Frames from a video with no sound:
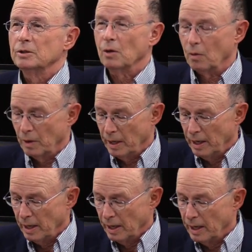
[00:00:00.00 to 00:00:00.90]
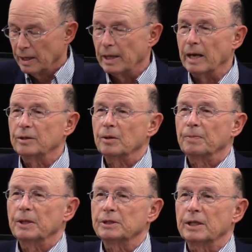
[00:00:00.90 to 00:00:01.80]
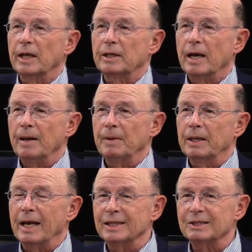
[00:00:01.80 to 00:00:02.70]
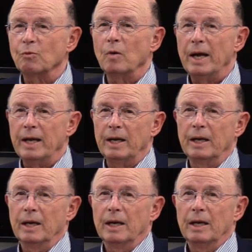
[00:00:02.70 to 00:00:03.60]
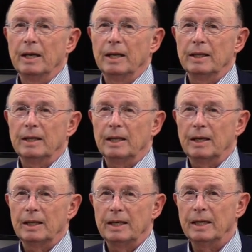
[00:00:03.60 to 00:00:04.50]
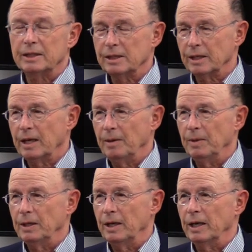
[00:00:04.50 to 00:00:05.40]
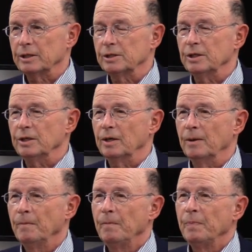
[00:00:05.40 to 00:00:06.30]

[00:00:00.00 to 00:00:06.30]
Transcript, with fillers: So that took place at that time, and that's when Nixon came in the next year,